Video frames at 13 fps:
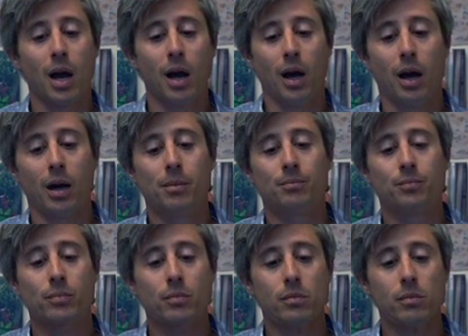and
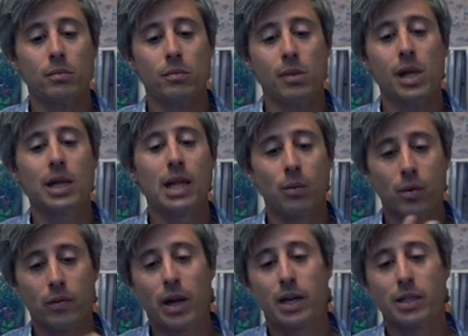then
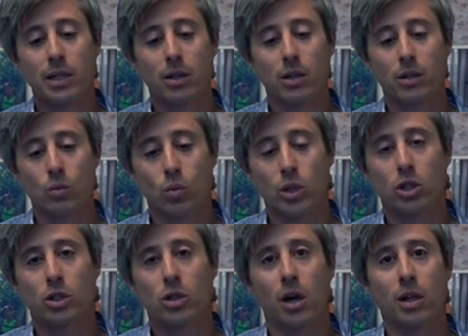we've got a deal in
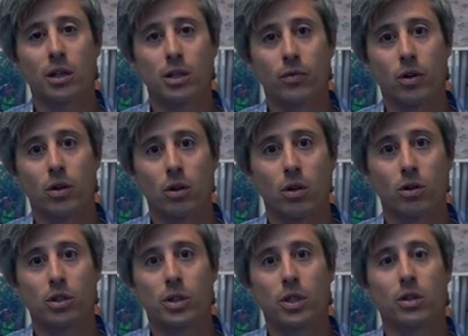Wichita that's a very
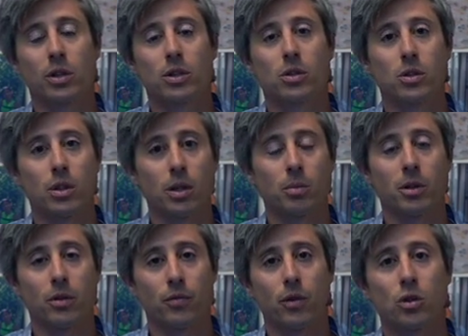large deal. That'll be
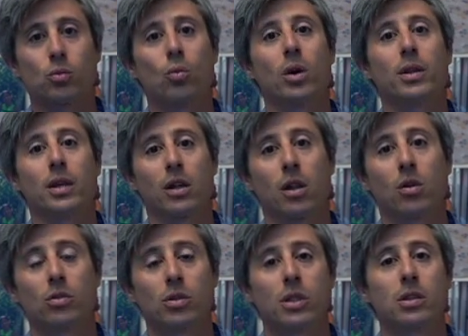the first one that
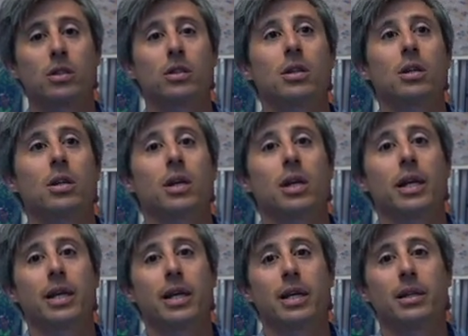closes
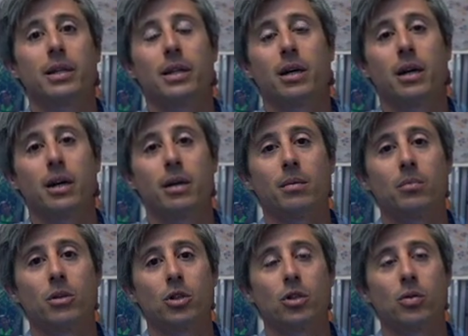in
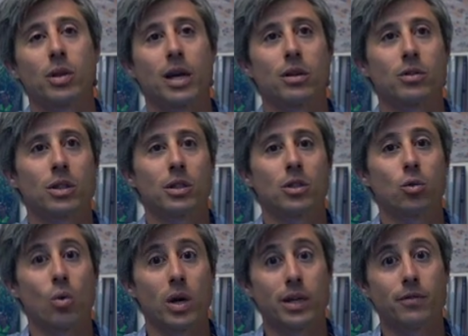the
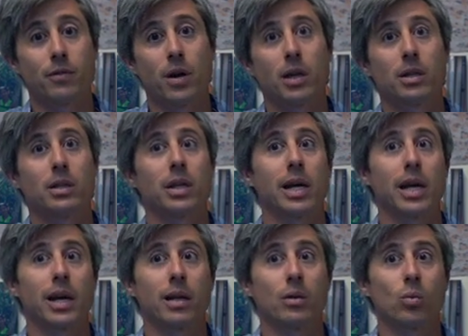2020 fund,
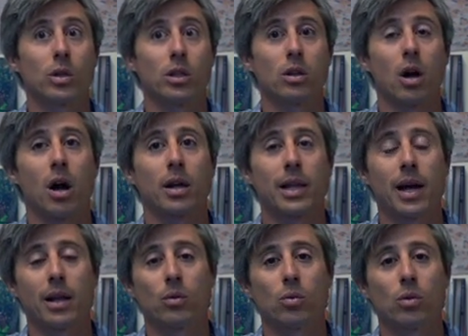and we locked
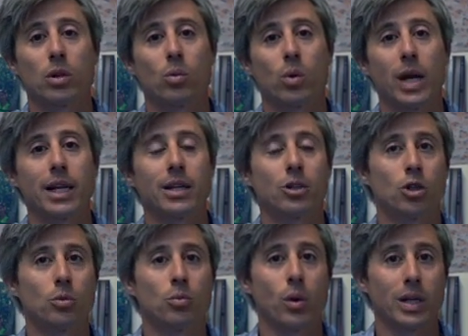that rate at
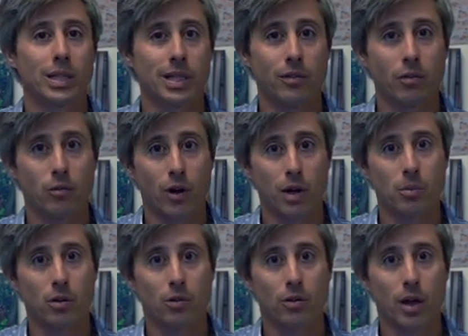
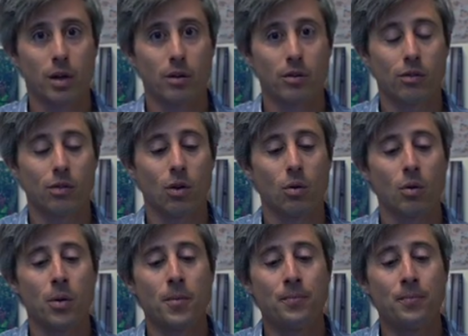2.75%. So,